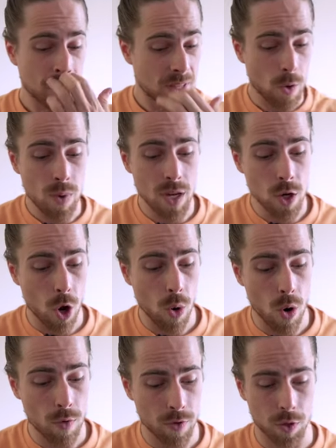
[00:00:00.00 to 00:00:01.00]
Then we
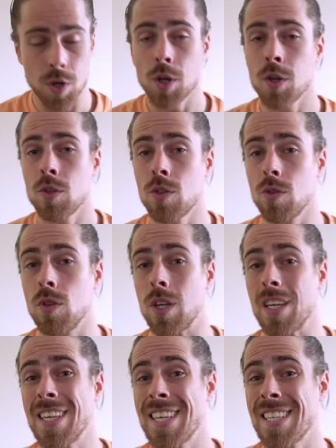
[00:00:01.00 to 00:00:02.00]
go over to
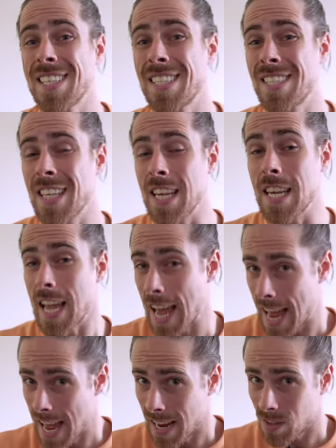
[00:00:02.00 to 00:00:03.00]
the C
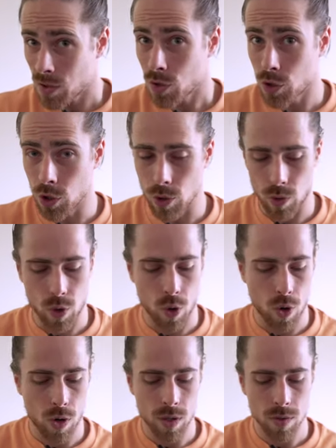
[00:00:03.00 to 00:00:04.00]
add 2
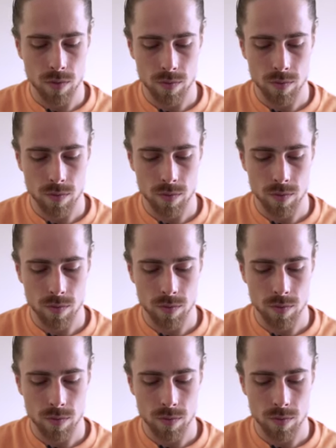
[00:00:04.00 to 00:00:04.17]
chord.